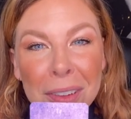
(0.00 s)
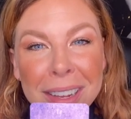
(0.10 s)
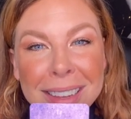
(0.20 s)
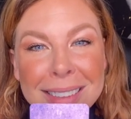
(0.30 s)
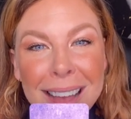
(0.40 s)
Look
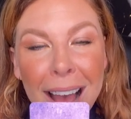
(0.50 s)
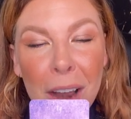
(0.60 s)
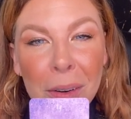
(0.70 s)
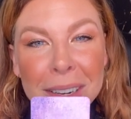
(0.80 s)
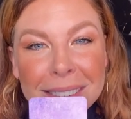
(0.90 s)
at this
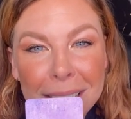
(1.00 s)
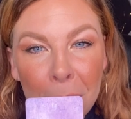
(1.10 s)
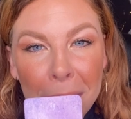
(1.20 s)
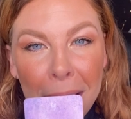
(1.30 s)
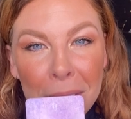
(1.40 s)
iris that
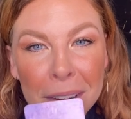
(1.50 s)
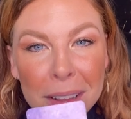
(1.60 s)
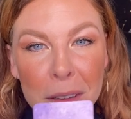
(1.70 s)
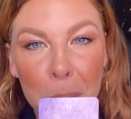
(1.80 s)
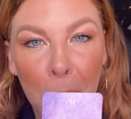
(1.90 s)
we have. We
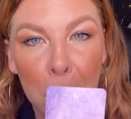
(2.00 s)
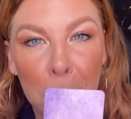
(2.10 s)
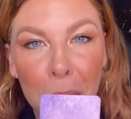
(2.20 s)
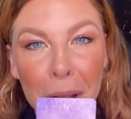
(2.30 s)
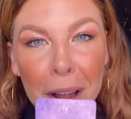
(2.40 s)
have this
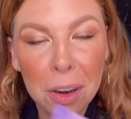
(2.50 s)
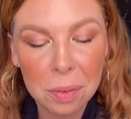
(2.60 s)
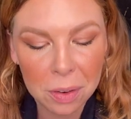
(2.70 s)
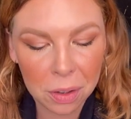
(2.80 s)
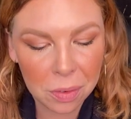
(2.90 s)
purple color
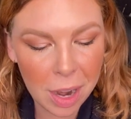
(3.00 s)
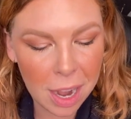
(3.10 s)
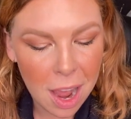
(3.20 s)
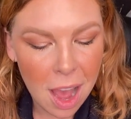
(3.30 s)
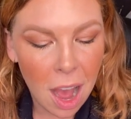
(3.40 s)
field, right?